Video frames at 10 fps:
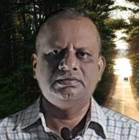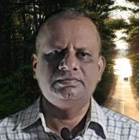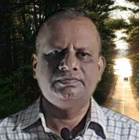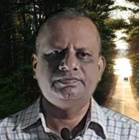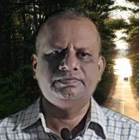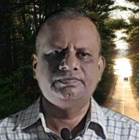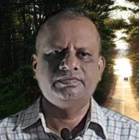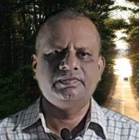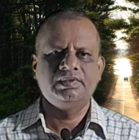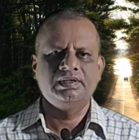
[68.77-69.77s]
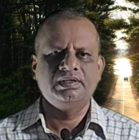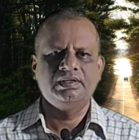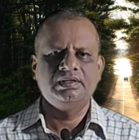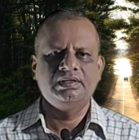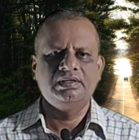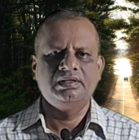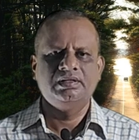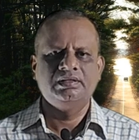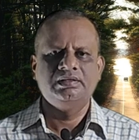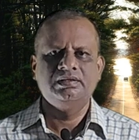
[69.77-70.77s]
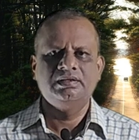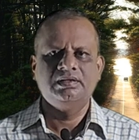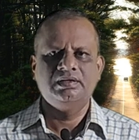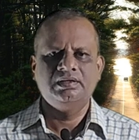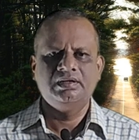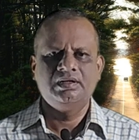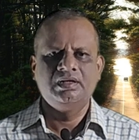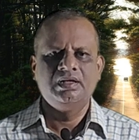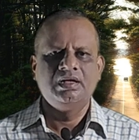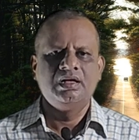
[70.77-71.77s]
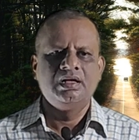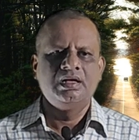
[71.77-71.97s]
Nobody speaks.